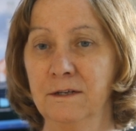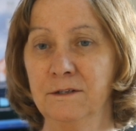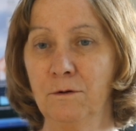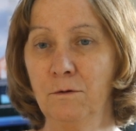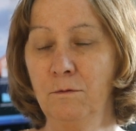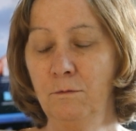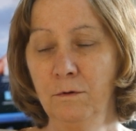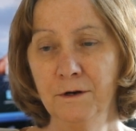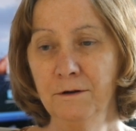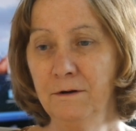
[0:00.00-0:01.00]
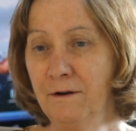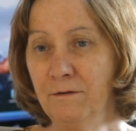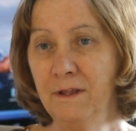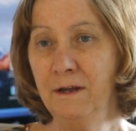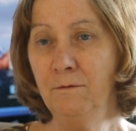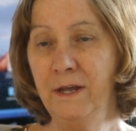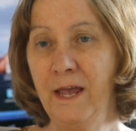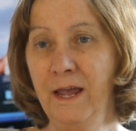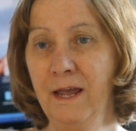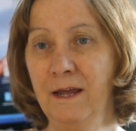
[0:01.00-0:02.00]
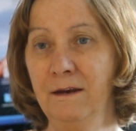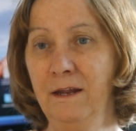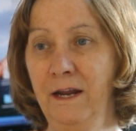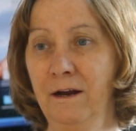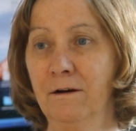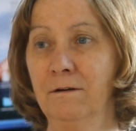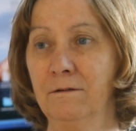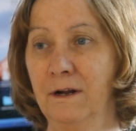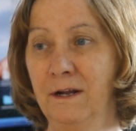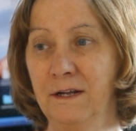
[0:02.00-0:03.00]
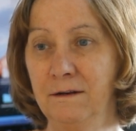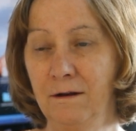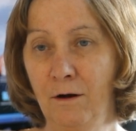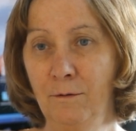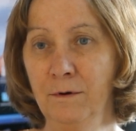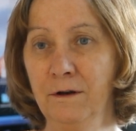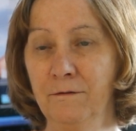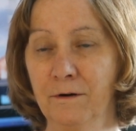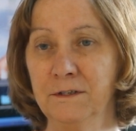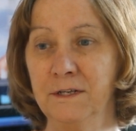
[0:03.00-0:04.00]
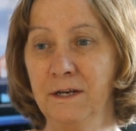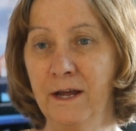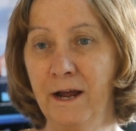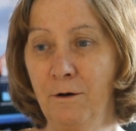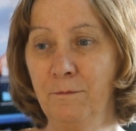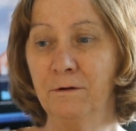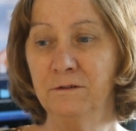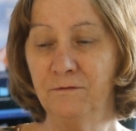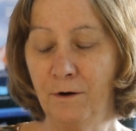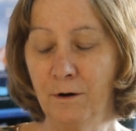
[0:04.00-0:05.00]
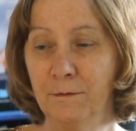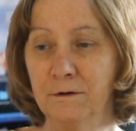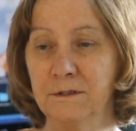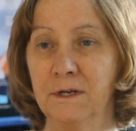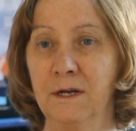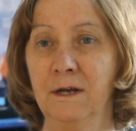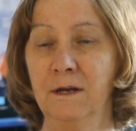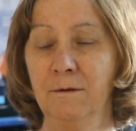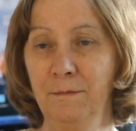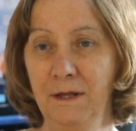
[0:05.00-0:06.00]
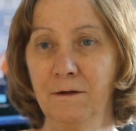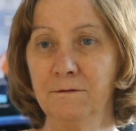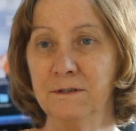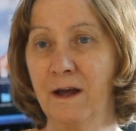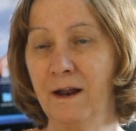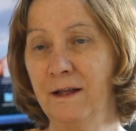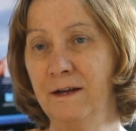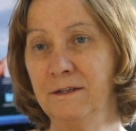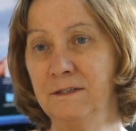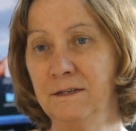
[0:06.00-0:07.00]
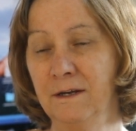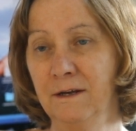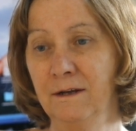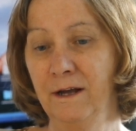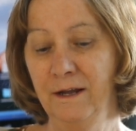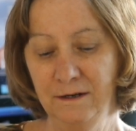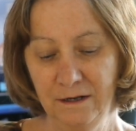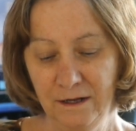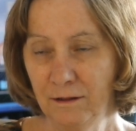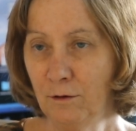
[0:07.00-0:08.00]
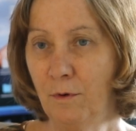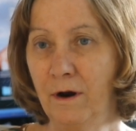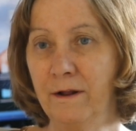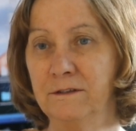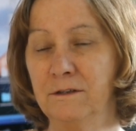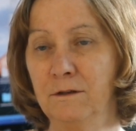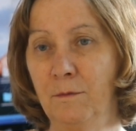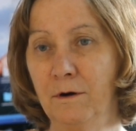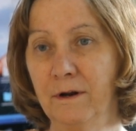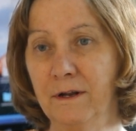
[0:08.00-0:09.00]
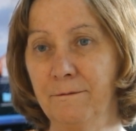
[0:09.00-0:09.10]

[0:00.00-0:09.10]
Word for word: So we're doing everything we can here at Auburn University to help those farmers meet those guidelines and to get their products on the market.